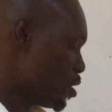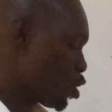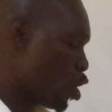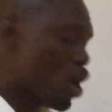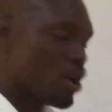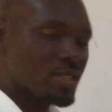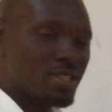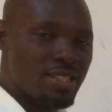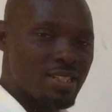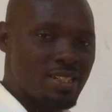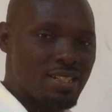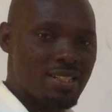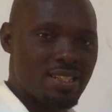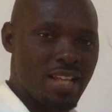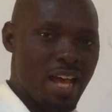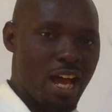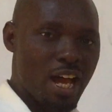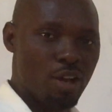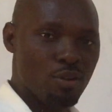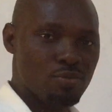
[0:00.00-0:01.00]
consonant
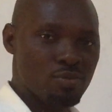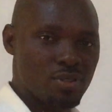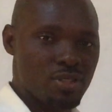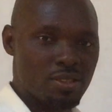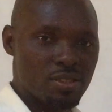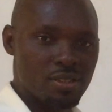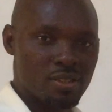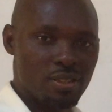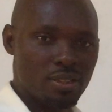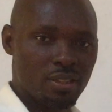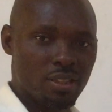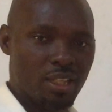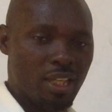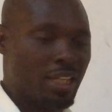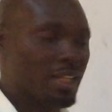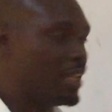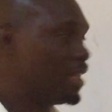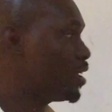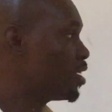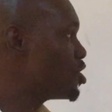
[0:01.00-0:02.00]
sound
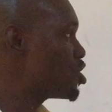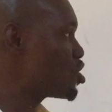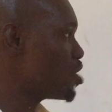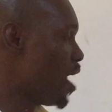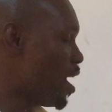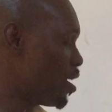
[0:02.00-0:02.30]
in English